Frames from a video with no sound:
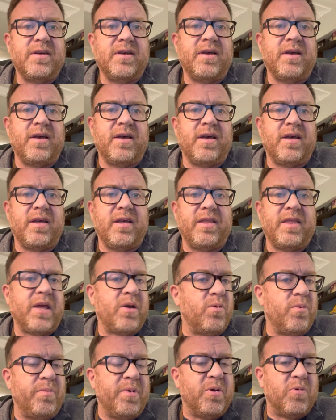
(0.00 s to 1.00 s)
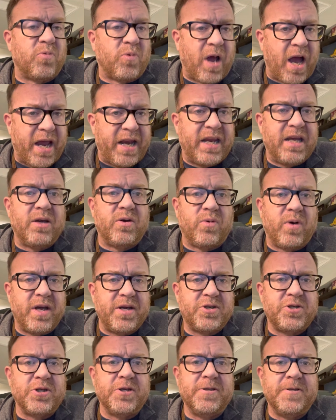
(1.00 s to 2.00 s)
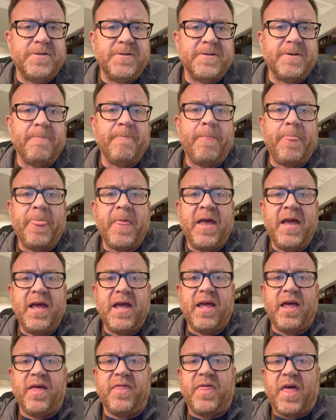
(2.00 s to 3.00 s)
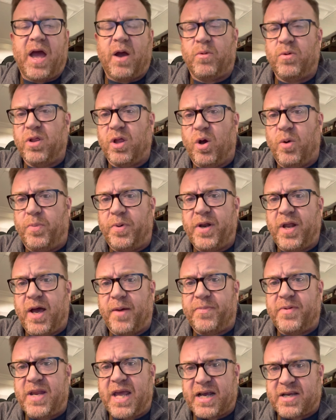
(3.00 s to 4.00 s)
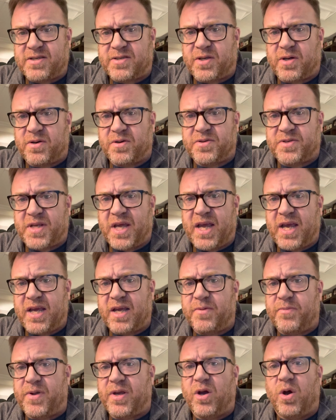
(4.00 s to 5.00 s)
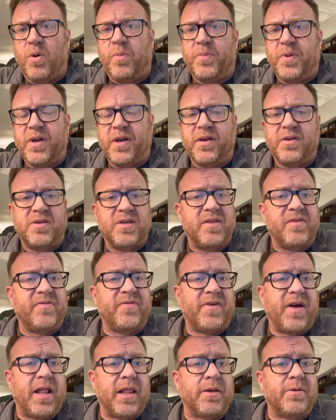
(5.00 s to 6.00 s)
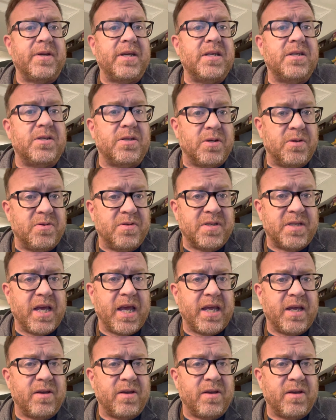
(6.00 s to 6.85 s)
Uh, they will be writing questions. And that will open up next Thursday and be open to the following Tuesday.